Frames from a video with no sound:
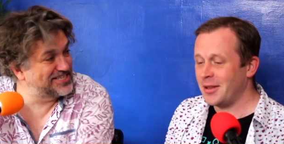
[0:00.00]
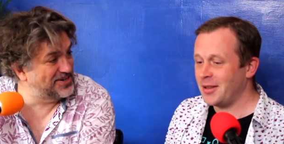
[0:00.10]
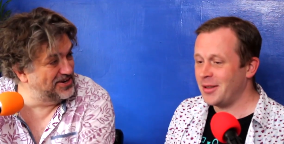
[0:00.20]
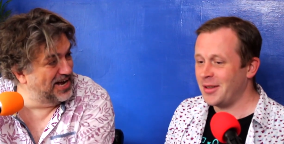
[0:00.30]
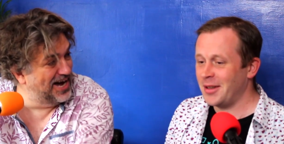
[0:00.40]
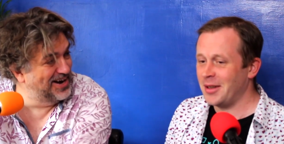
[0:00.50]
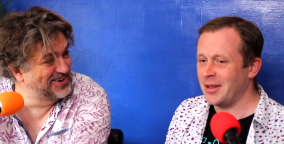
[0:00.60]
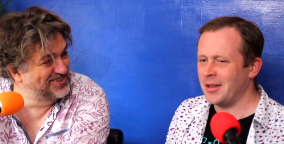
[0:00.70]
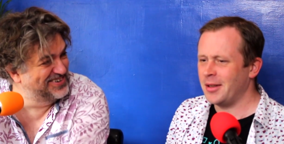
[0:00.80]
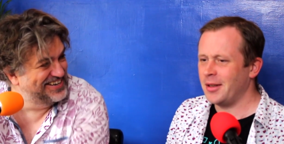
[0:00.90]
Speaker 1: yes or no?
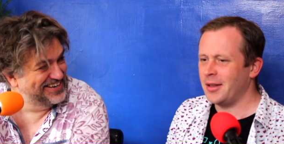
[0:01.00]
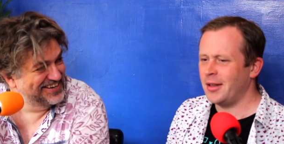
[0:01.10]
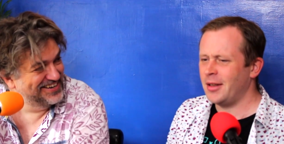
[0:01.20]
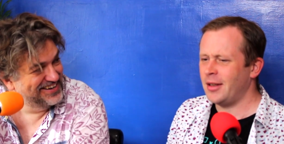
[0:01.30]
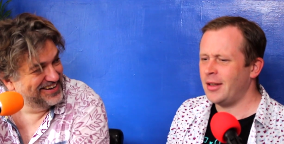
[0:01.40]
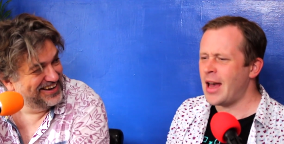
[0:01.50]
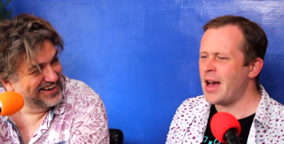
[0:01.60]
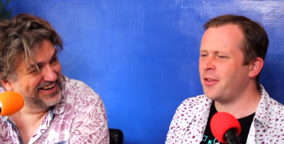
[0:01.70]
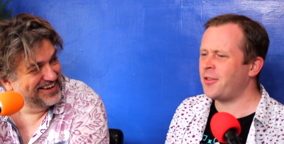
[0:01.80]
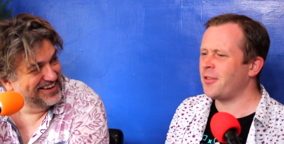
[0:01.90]

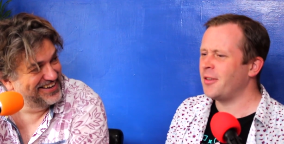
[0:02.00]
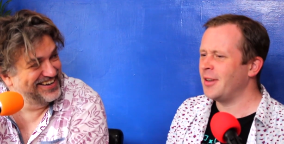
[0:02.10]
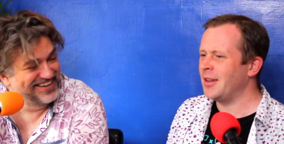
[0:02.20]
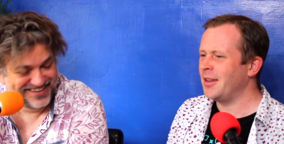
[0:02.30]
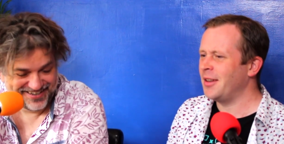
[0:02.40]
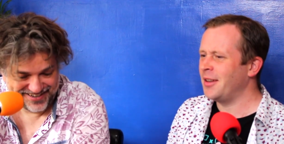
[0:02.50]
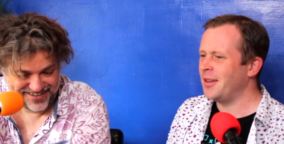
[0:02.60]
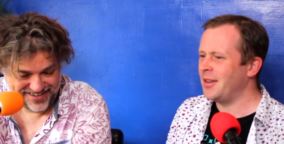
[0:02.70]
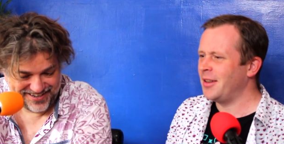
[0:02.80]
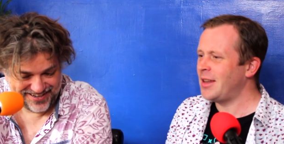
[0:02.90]
Speaker 2: Yes.
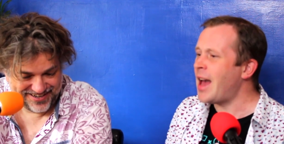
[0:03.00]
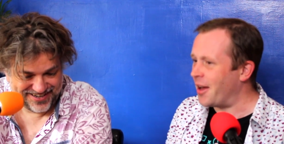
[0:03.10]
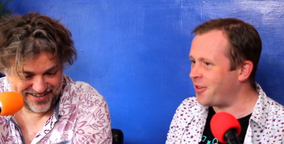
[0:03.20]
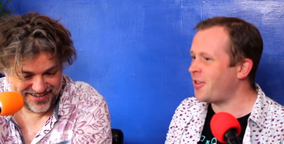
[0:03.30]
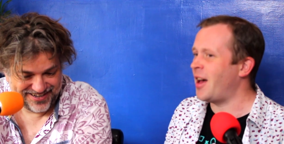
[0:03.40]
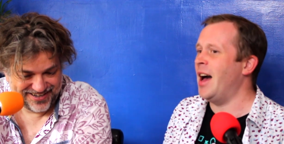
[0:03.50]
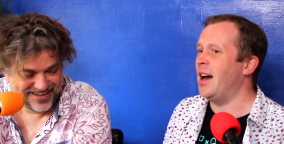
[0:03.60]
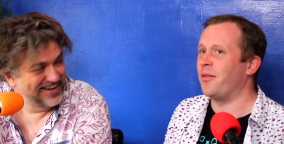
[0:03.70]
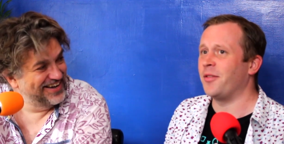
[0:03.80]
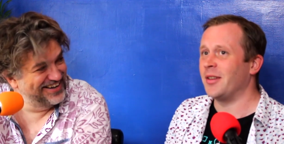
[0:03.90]
Yes, I
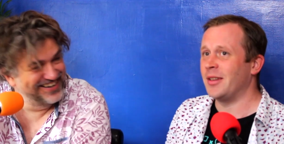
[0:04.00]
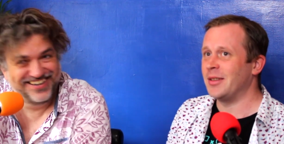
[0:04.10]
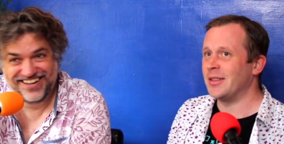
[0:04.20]
have.